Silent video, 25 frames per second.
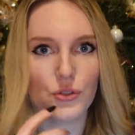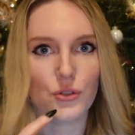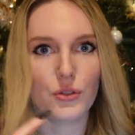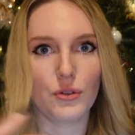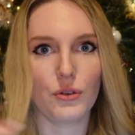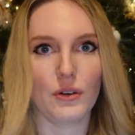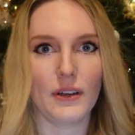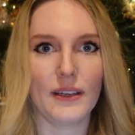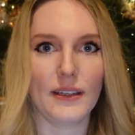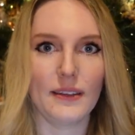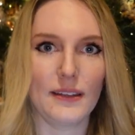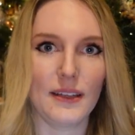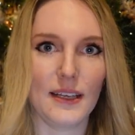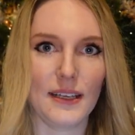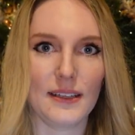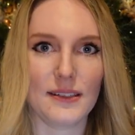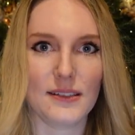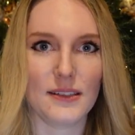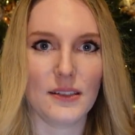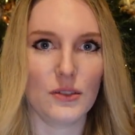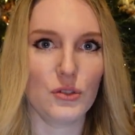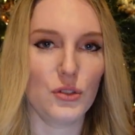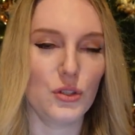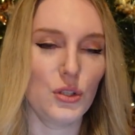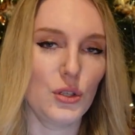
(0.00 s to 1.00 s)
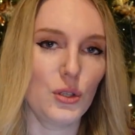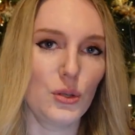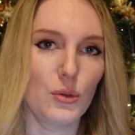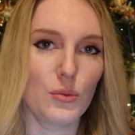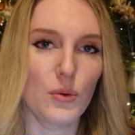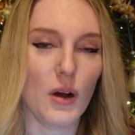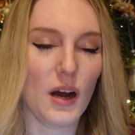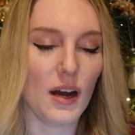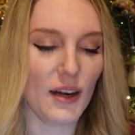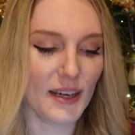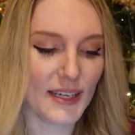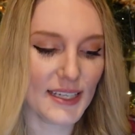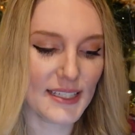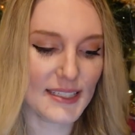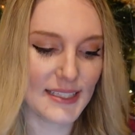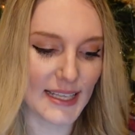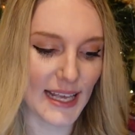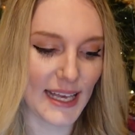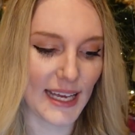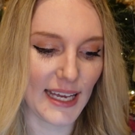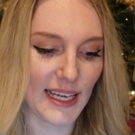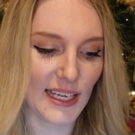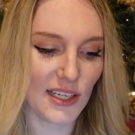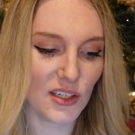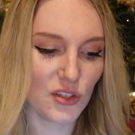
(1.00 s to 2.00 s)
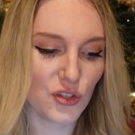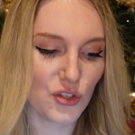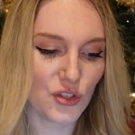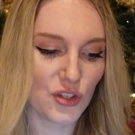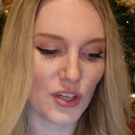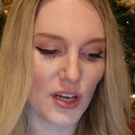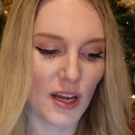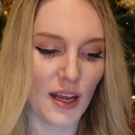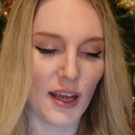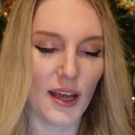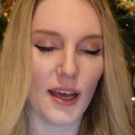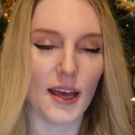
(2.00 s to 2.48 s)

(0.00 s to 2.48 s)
during this new ice age,